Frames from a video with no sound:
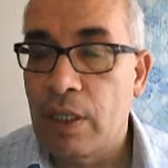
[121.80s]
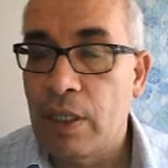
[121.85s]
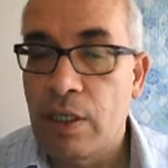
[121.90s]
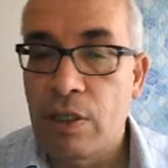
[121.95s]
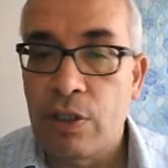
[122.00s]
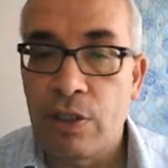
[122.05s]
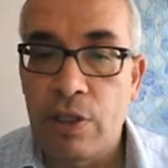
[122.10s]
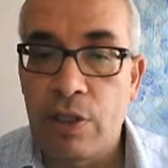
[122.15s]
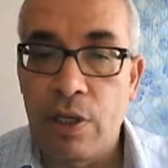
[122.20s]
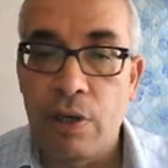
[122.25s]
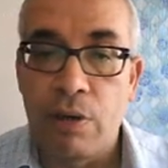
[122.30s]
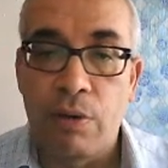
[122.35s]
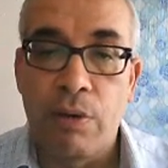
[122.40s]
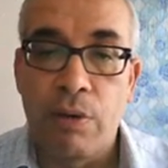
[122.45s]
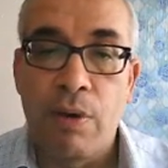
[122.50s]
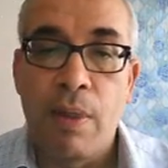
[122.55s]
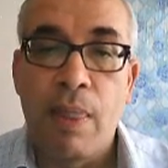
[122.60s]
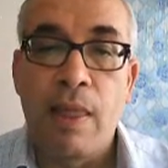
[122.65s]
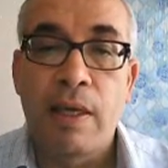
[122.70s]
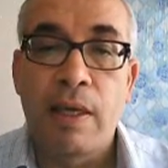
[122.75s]
So,
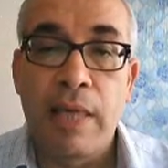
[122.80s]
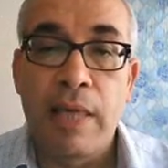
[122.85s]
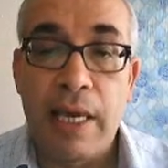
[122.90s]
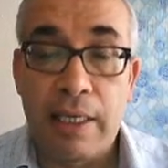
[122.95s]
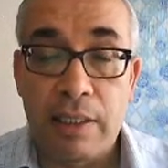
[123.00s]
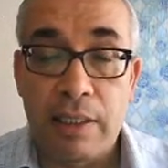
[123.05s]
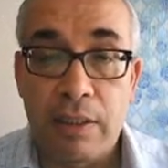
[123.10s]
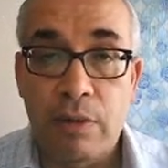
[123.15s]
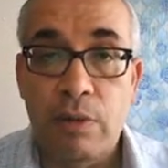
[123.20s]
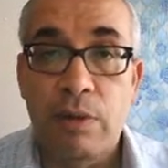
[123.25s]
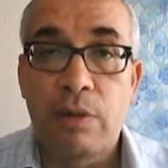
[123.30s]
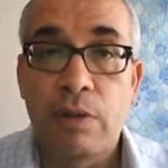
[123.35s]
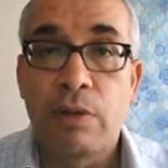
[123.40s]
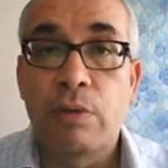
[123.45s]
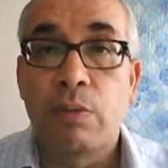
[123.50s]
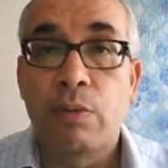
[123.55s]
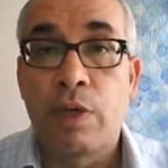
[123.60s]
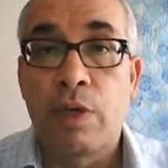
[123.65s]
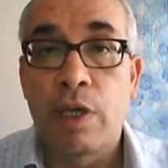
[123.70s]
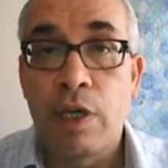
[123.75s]
yes,
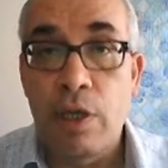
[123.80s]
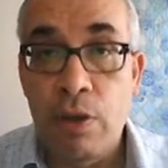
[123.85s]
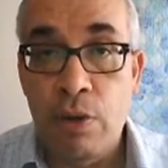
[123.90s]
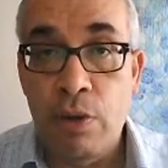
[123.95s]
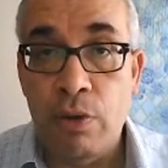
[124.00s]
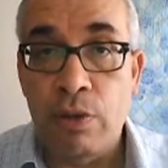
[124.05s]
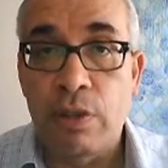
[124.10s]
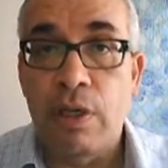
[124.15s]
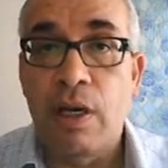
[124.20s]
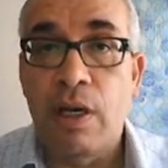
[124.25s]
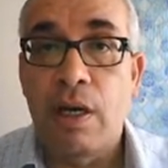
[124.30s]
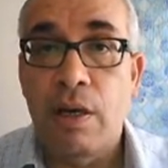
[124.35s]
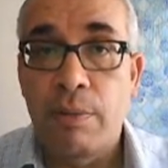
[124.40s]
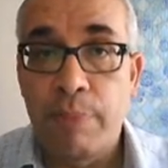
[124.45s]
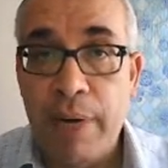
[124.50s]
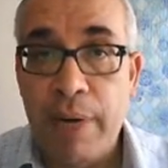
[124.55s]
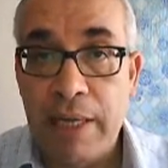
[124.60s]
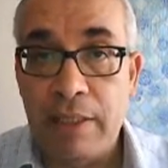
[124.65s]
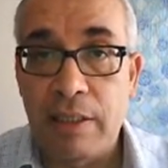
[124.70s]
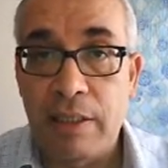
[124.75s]
we use
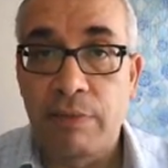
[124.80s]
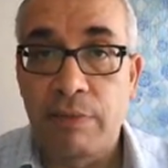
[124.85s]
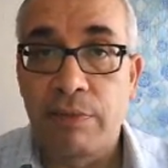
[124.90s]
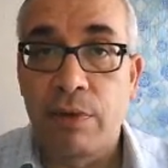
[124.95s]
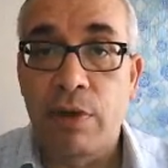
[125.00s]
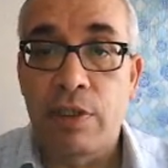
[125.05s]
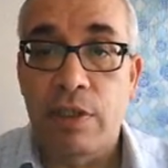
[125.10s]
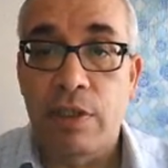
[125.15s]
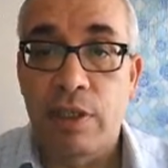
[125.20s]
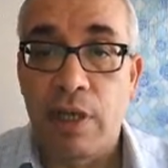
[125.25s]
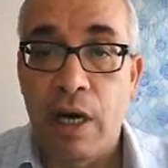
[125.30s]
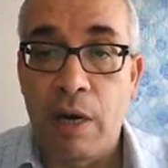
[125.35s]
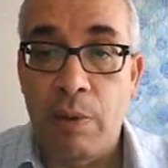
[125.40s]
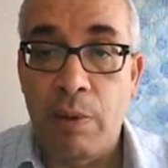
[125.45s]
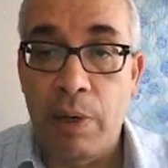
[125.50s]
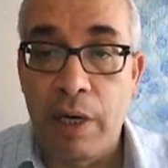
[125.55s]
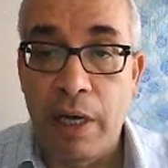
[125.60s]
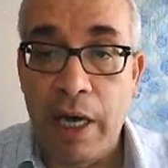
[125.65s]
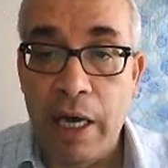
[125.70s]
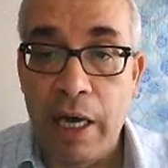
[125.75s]
passive voice in our
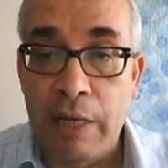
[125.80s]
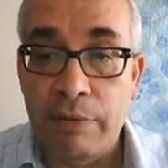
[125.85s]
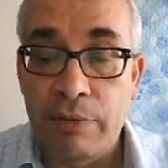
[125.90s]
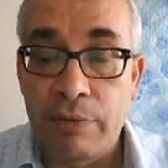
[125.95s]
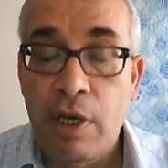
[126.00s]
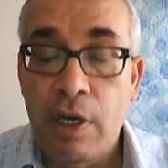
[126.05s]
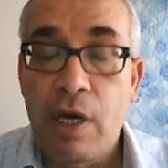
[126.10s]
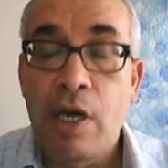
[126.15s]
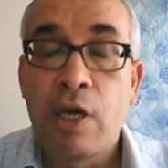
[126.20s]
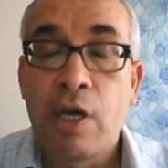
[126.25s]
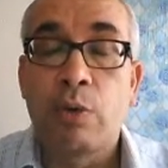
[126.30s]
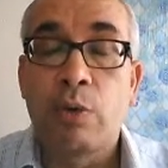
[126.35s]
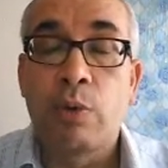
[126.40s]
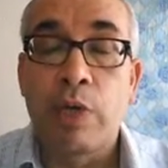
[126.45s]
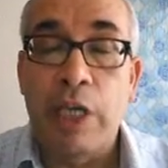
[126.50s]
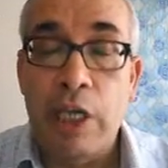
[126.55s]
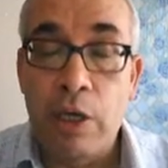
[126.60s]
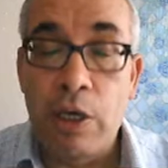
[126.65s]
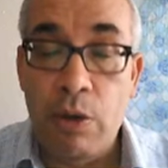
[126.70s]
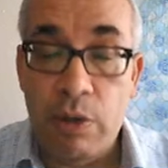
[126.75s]
life. We
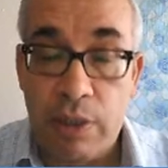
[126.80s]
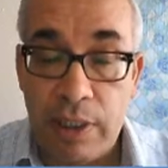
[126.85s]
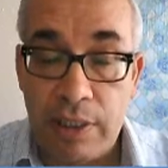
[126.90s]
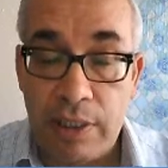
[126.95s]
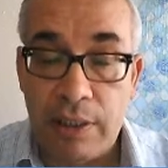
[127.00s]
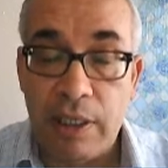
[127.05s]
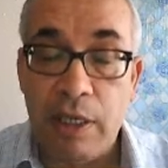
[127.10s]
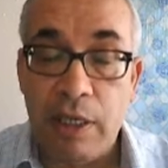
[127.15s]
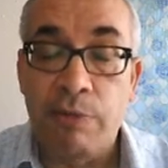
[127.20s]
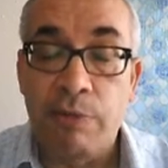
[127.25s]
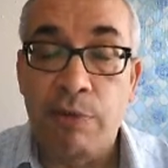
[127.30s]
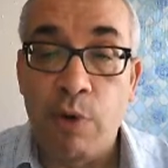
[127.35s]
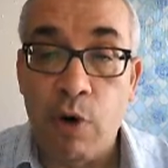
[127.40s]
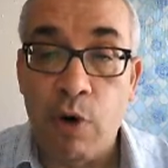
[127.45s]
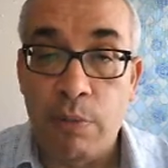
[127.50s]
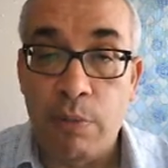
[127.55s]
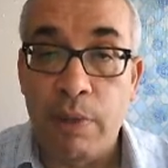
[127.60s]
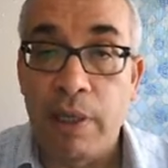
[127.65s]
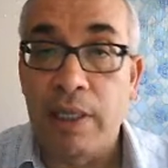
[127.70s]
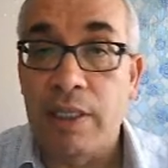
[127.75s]
use it in
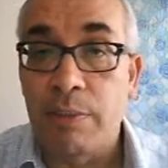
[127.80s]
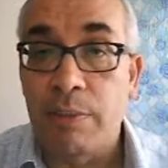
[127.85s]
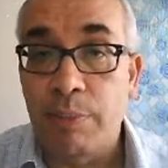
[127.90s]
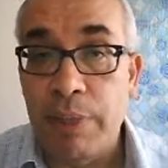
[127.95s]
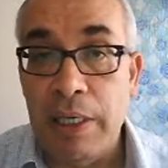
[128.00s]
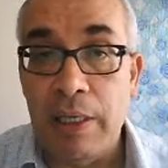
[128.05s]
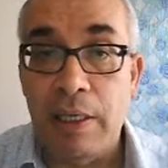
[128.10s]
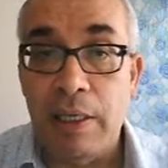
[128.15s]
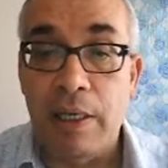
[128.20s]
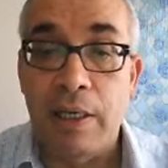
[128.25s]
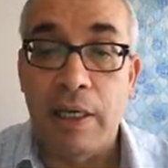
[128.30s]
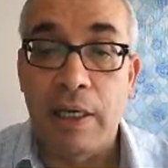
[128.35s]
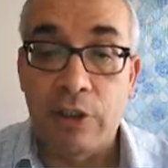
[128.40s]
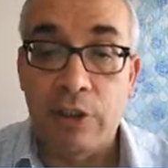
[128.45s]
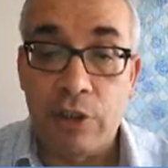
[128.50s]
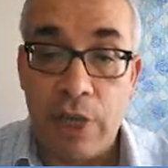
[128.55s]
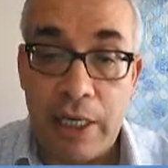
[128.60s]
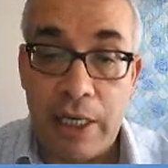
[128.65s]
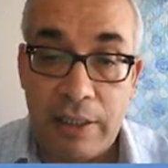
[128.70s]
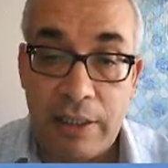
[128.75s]
formal speaking and
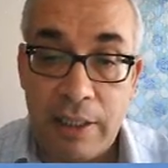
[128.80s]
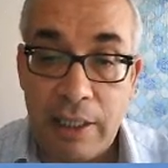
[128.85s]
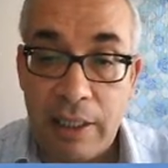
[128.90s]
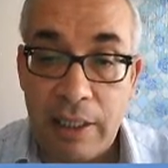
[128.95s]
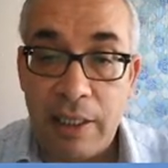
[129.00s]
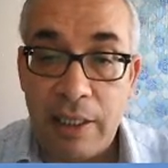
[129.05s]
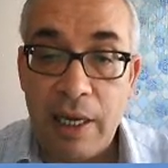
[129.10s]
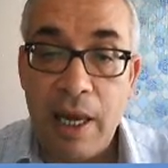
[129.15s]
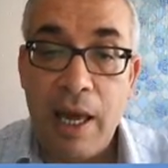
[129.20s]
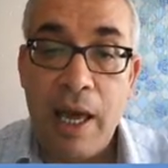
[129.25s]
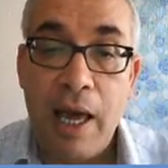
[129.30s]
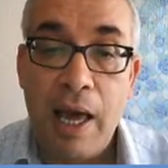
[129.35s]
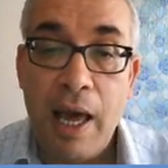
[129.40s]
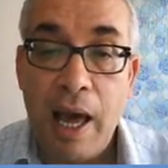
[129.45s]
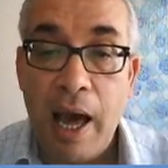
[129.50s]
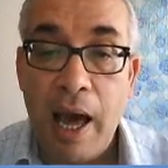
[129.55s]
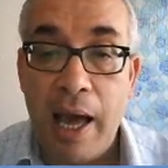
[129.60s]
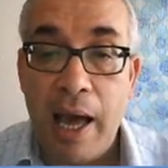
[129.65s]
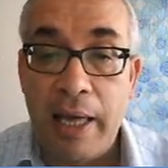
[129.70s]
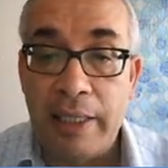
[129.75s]
writing,
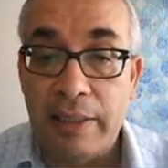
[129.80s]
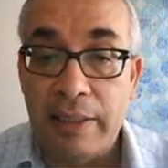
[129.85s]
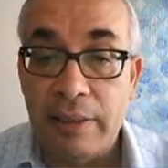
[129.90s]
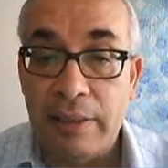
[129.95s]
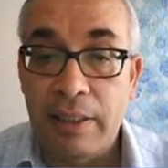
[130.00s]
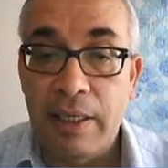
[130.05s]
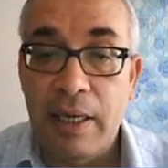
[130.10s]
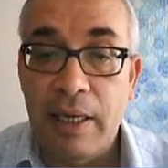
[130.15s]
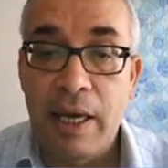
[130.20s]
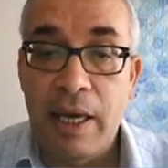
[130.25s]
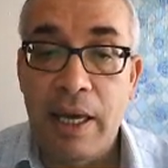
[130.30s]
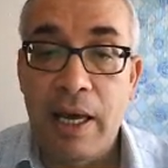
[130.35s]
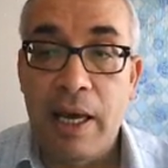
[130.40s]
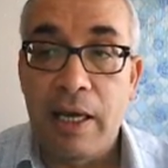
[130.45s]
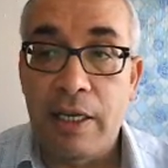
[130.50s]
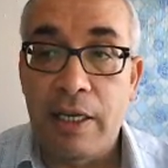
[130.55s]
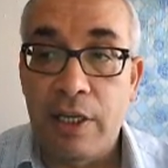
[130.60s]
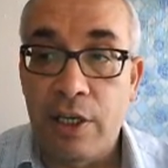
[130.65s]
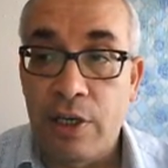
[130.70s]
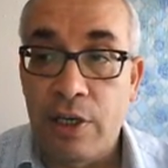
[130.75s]
and
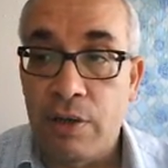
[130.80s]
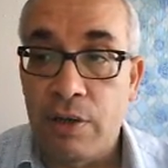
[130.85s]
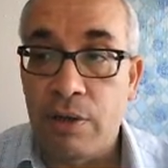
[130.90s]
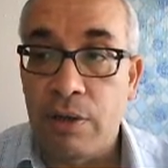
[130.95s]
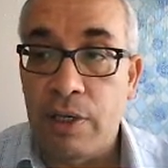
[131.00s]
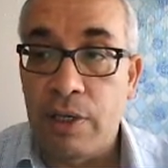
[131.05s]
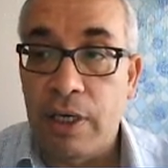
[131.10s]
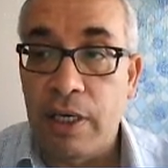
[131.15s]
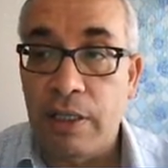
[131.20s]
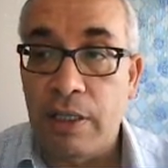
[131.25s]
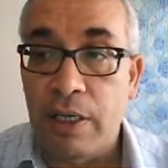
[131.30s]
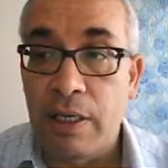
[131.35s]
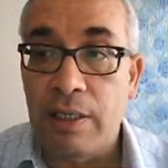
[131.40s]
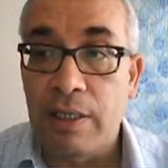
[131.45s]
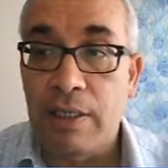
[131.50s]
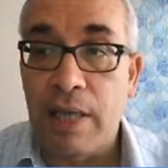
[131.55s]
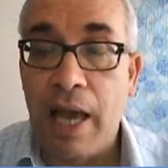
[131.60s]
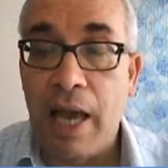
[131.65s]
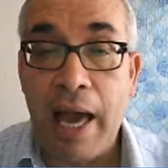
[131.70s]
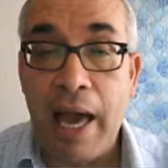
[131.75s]
it is
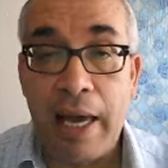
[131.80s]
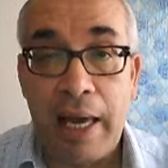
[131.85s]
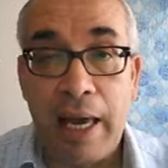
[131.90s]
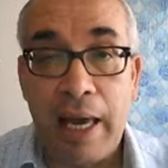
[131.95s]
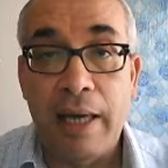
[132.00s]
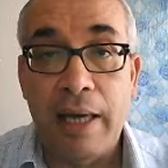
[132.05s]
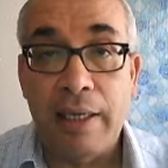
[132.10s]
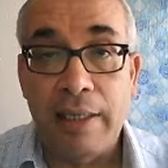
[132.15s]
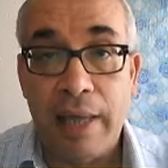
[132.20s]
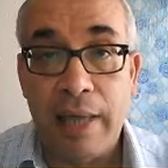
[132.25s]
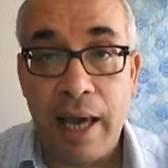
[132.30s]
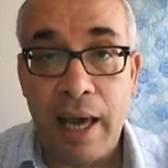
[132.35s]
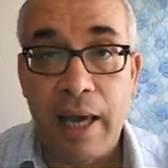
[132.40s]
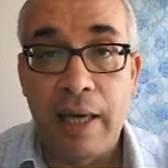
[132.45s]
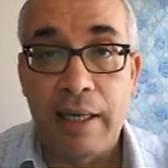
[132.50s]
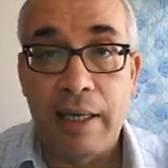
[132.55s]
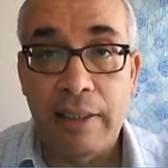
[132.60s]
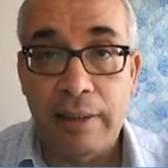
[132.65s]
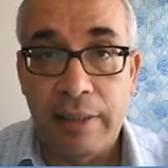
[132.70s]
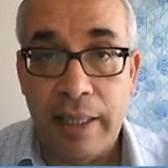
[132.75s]

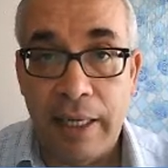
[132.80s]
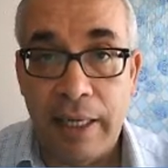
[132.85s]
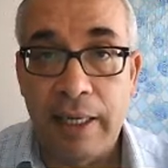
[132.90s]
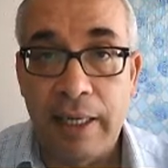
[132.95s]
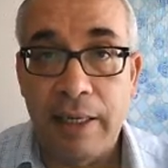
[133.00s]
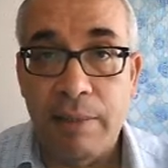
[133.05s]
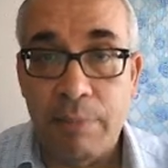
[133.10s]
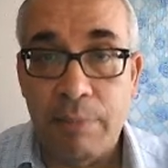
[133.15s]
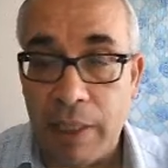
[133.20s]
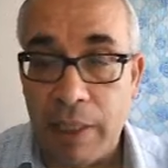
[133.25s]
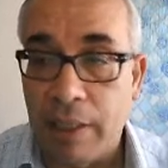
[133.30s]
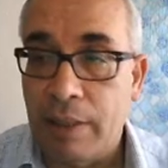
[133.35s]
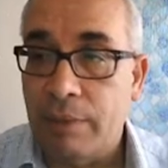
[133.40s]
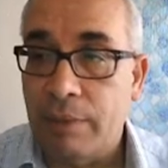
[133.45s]
academic.